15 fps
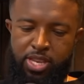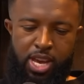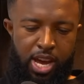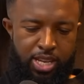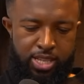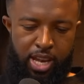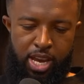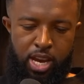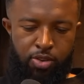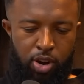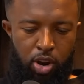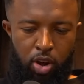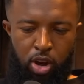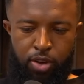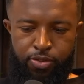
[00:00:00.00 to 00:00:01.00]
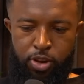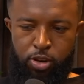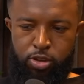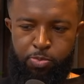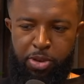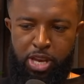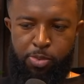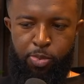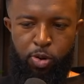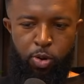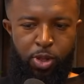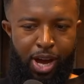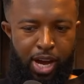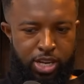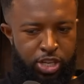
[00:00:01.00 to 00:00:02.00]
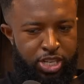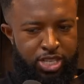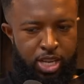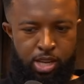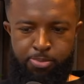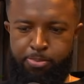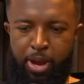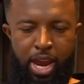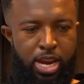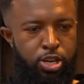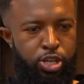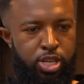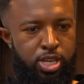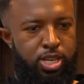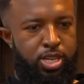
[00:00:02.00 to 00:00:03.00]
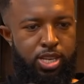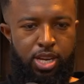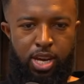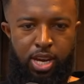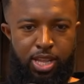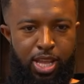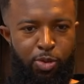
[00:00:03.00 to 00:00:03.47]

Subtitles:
yes, I hear a lot of those people that are just impatient.